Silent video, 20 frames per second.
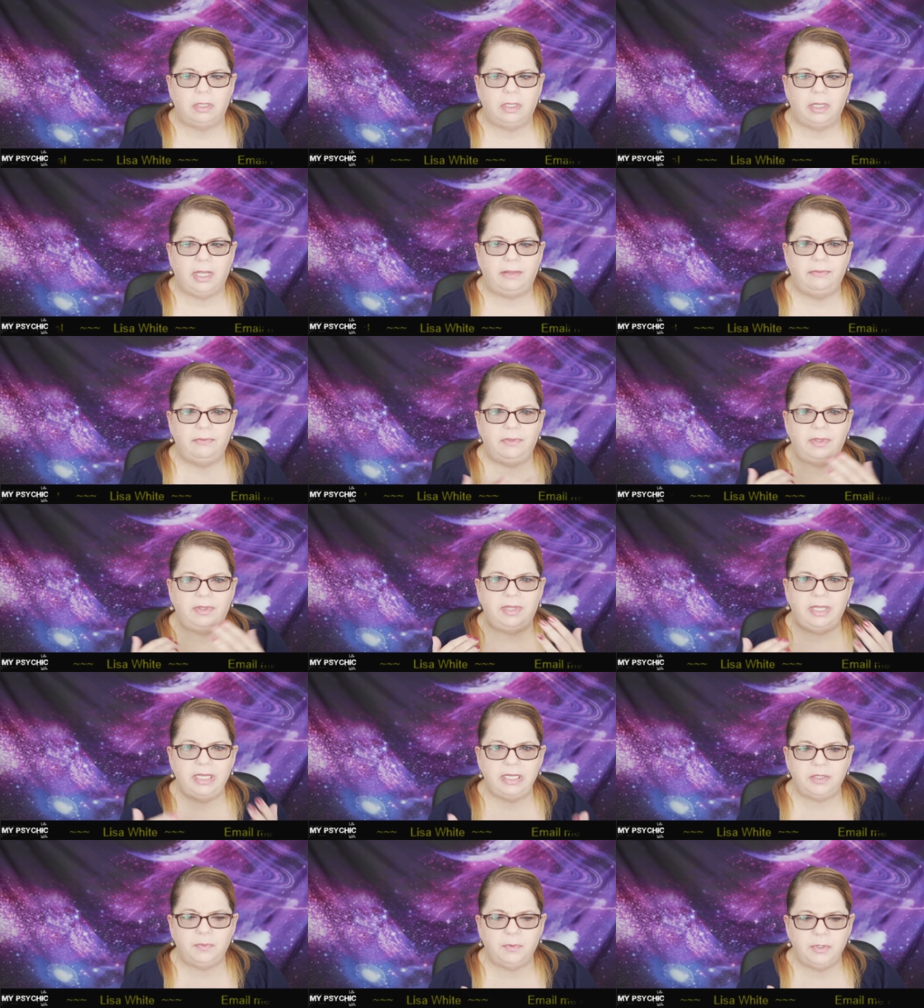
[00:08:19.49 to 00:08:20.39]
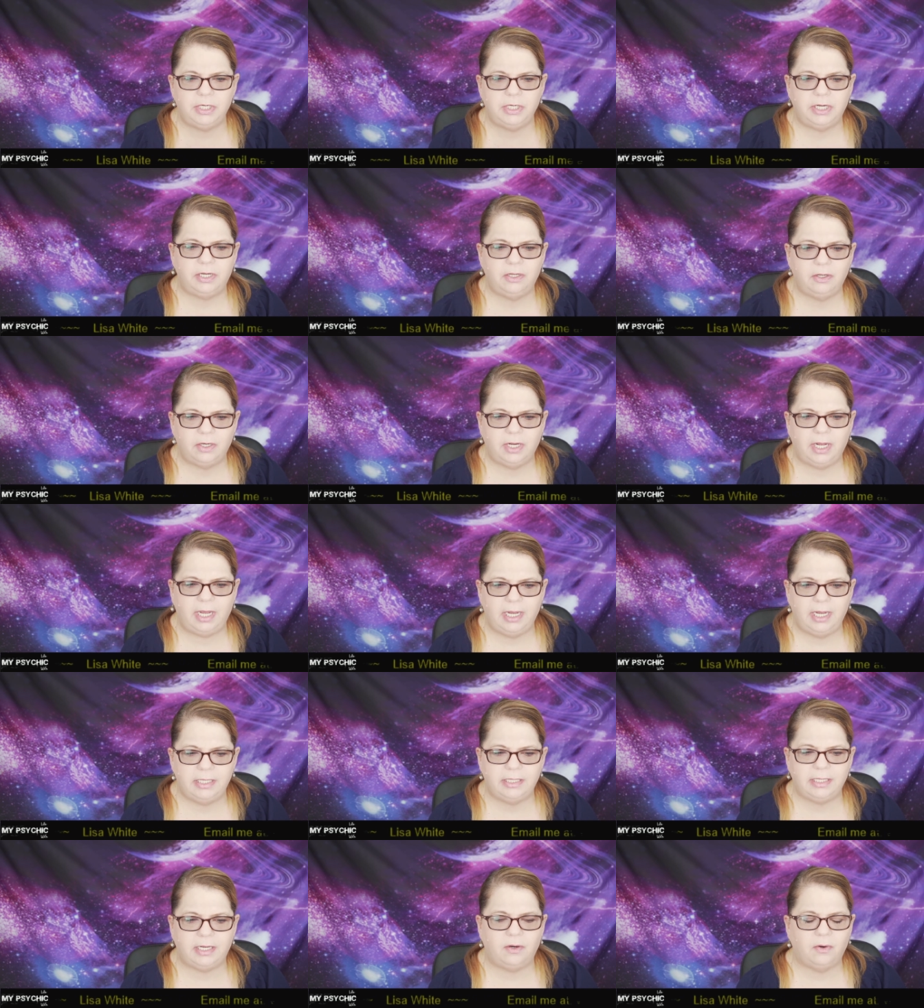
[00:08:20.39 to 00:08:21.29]
in this particular
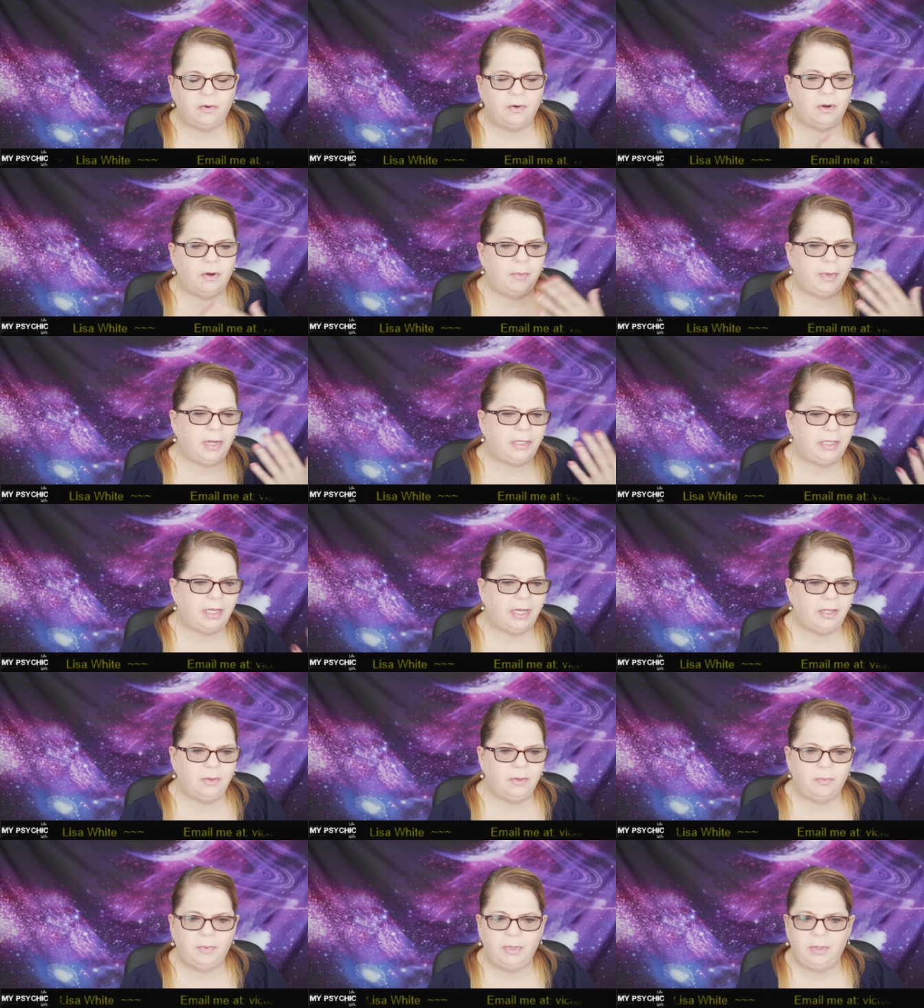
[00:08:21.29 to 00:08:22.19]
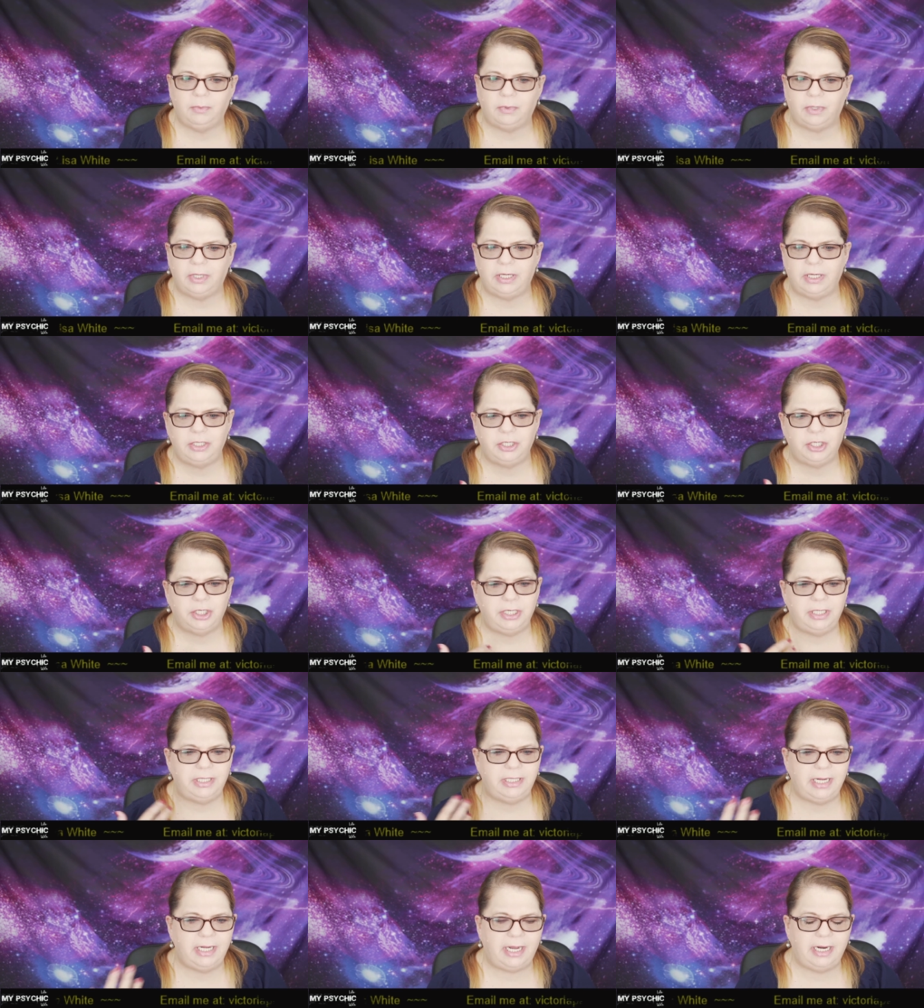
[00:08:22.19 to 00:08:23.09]
case, I don't know about the other people that she
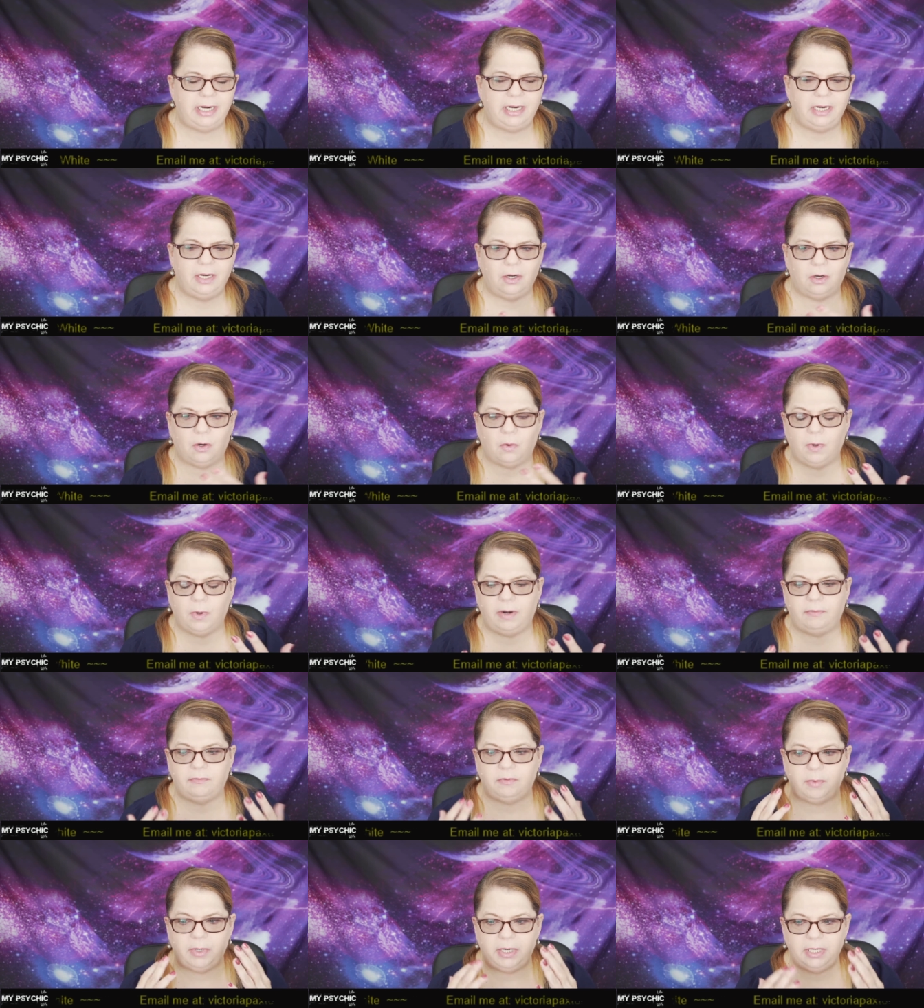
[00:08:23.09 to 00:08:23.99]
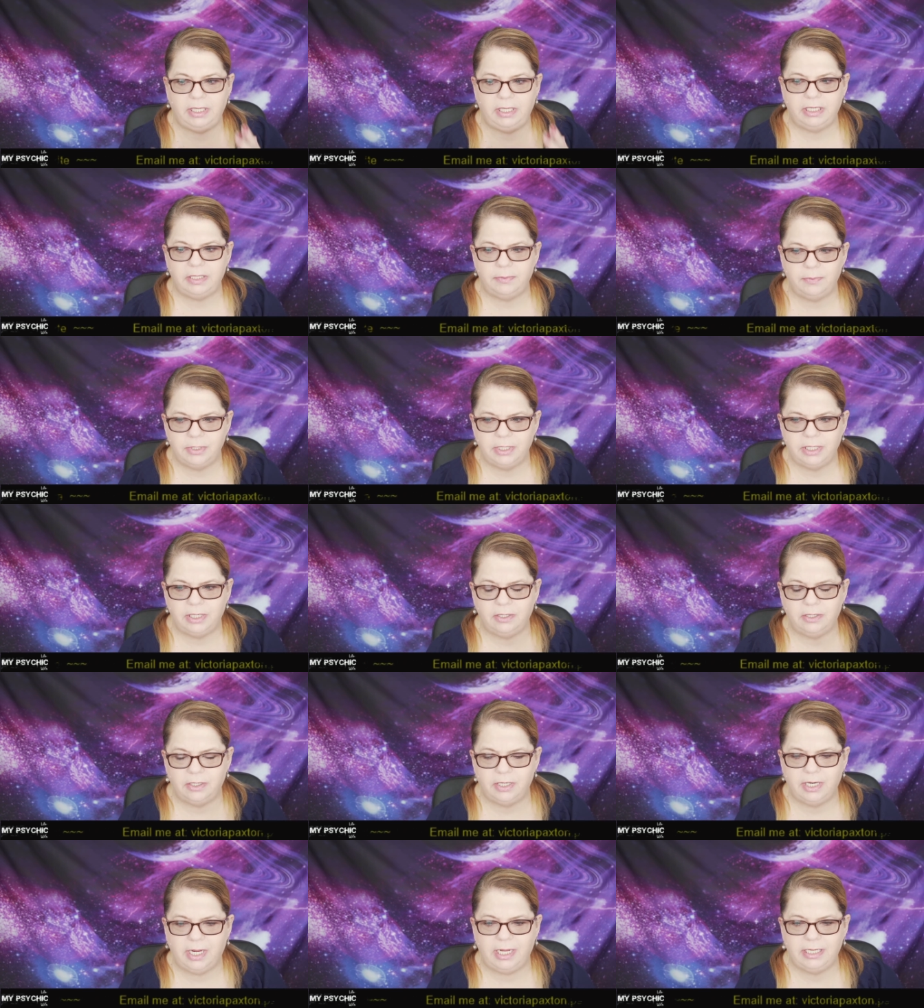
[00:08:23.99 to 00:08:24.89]
dated or whatever, but in this
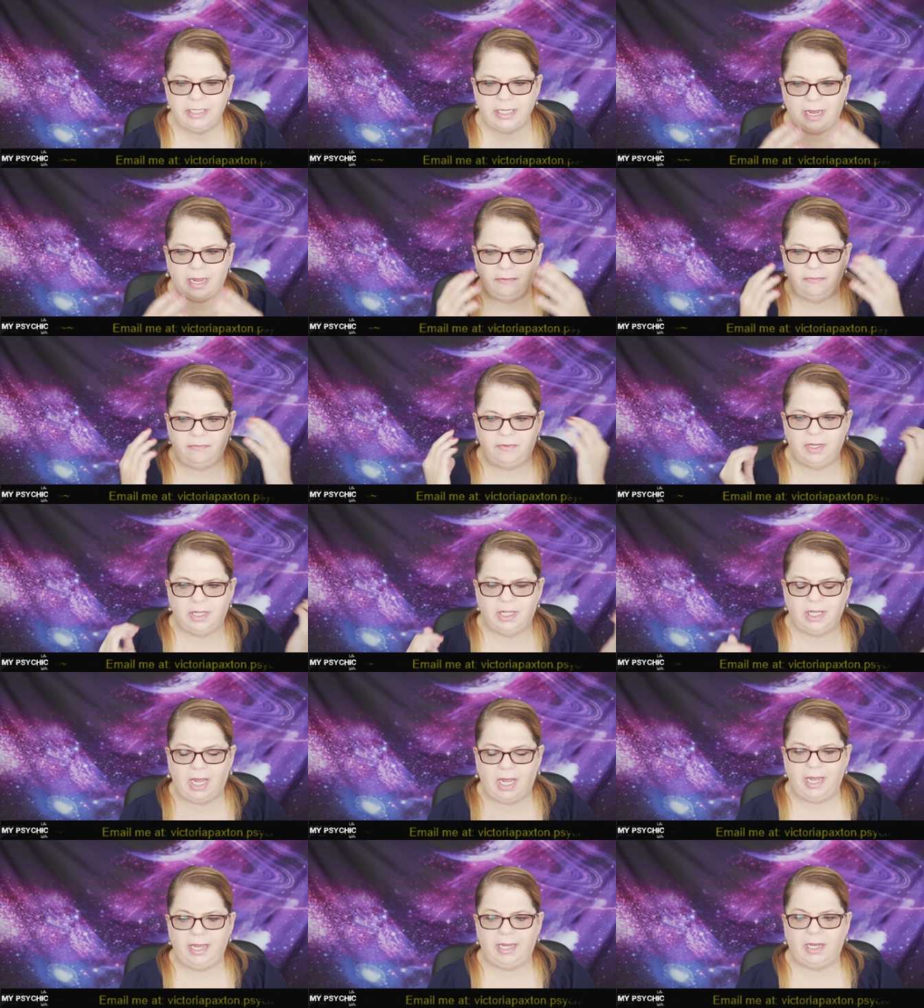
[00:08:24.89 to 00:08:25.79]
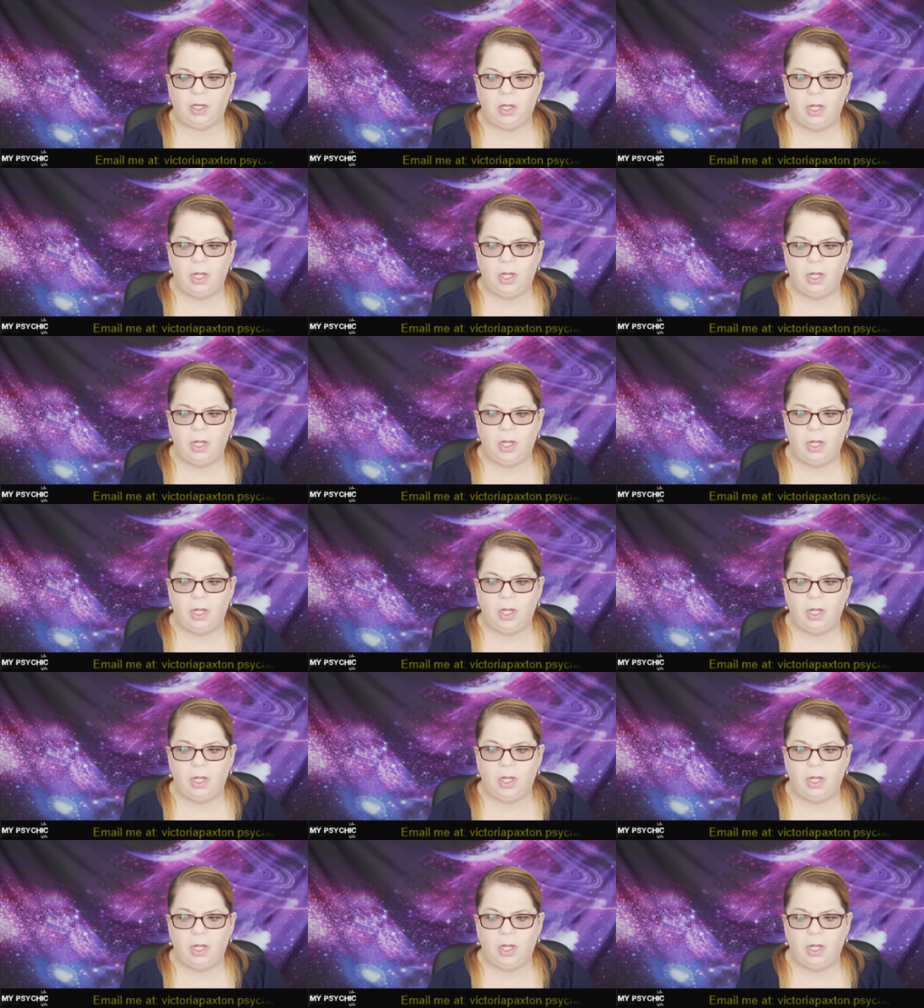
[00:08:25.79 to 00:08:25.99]
particular case, I feel like